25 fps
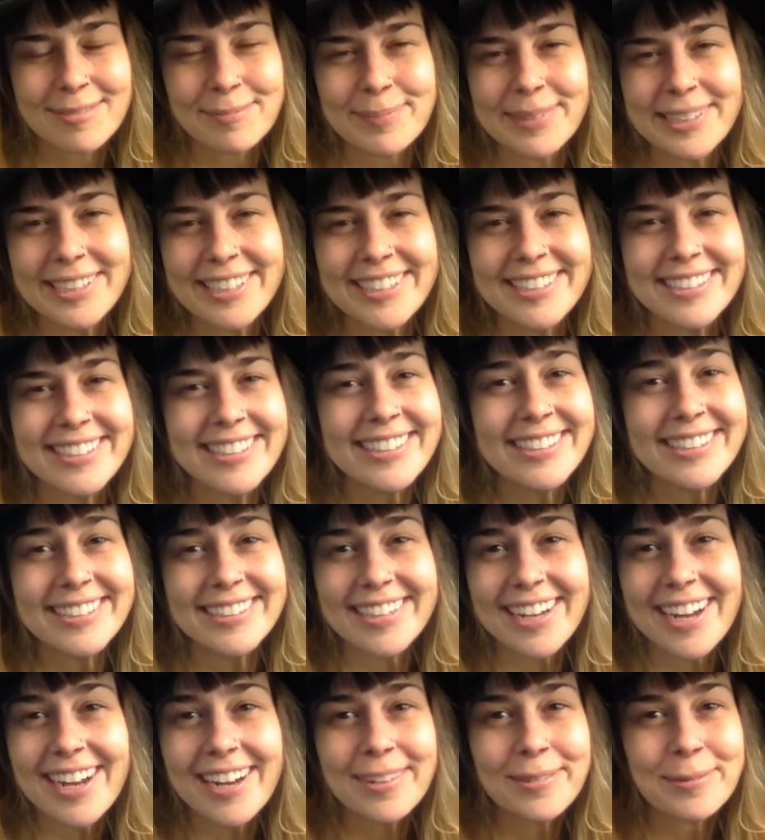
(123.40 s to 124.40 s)
because it's
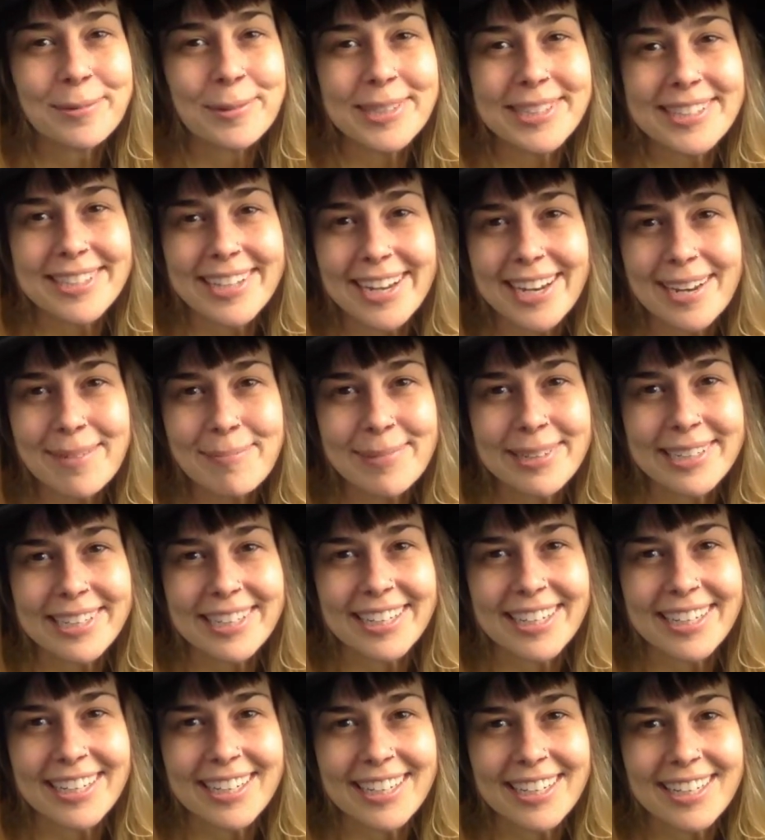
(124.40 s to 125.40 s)
not what's
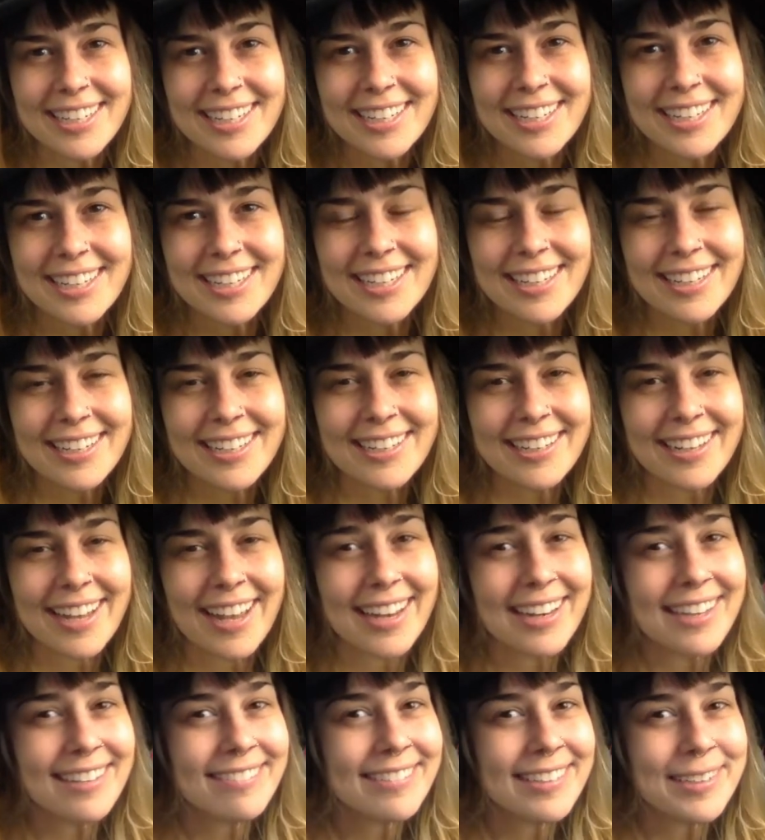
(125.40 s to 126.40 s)
happening.
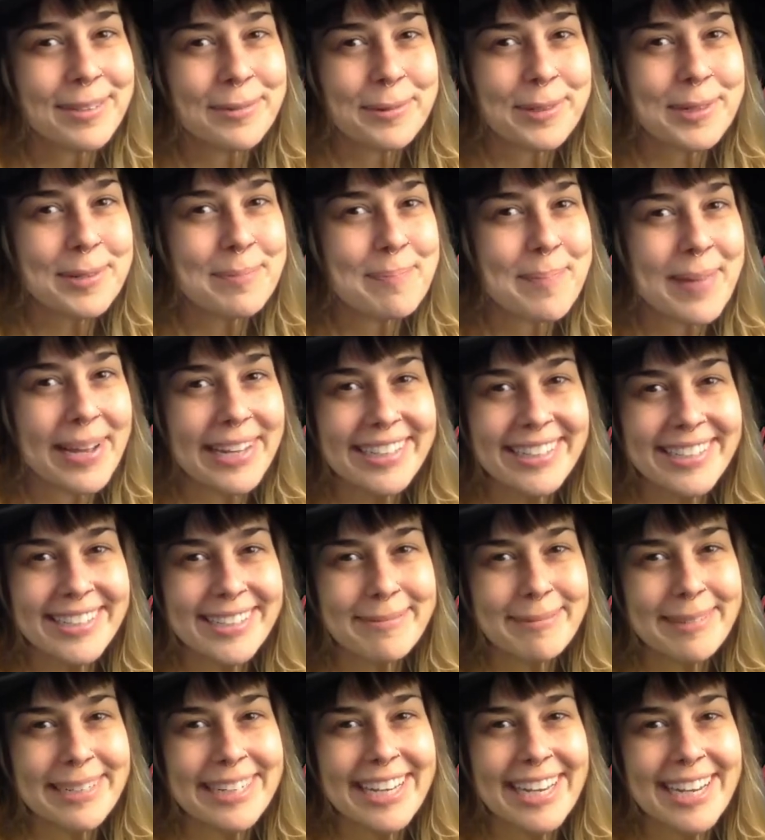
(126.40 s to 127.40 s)
And if it were meant
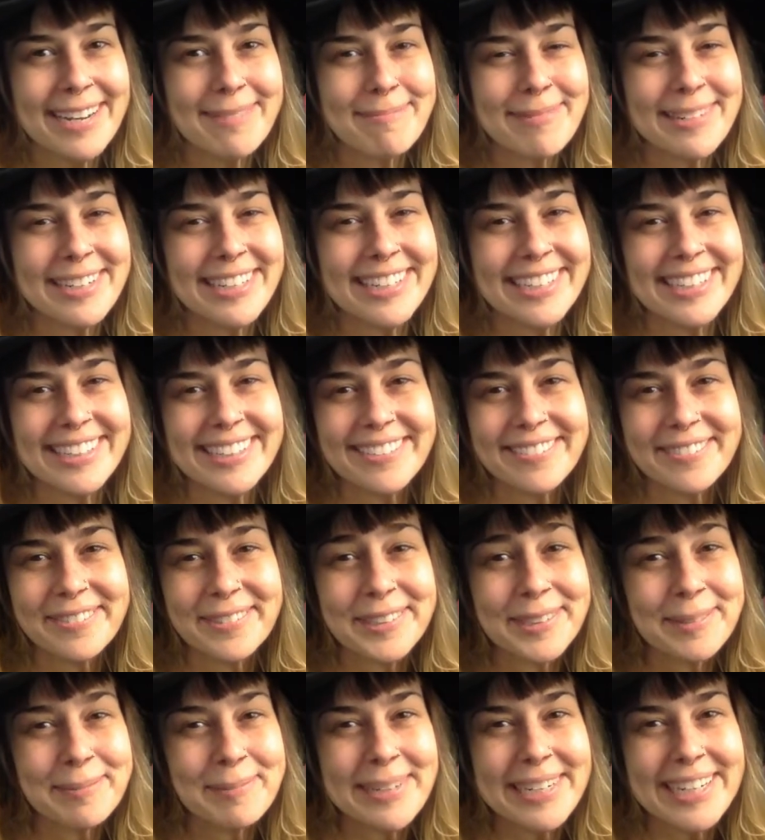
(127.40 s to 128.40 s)
to be happening, it
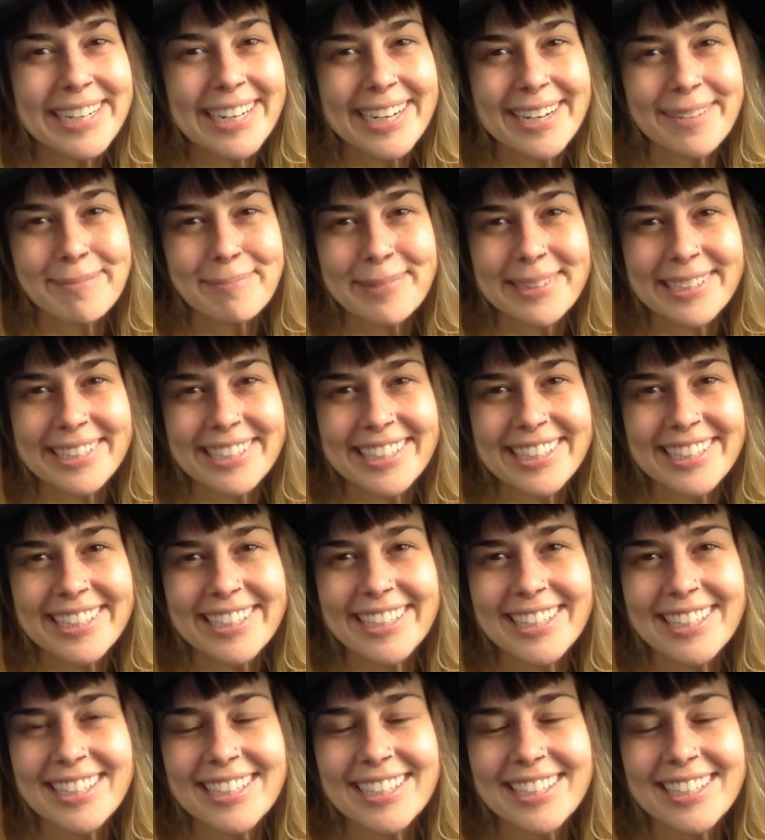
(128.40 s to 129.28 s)
would be happening.